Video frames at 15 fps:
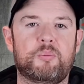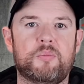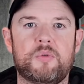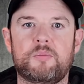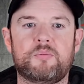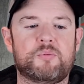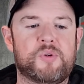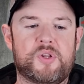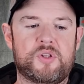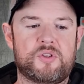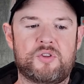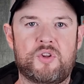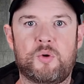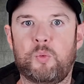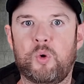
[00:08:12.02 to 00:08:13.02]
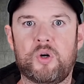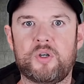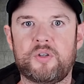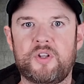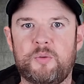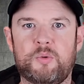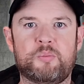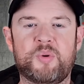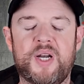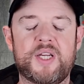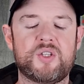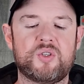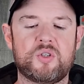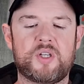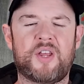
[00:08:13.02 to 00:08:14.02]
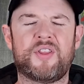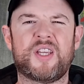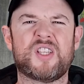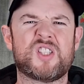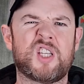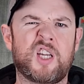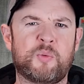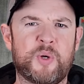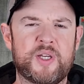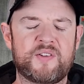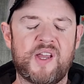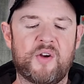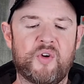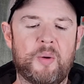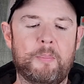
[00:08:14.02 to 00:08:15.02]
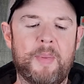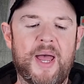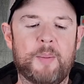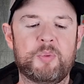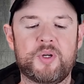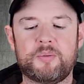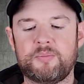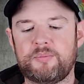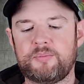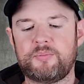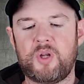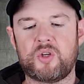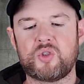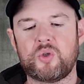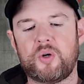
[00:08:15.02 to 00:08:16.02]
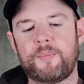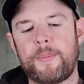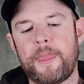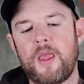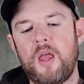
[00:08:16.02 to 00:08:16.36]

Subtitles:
but they weren't. They were brand new. I think it's a way to get around mapping, not sure.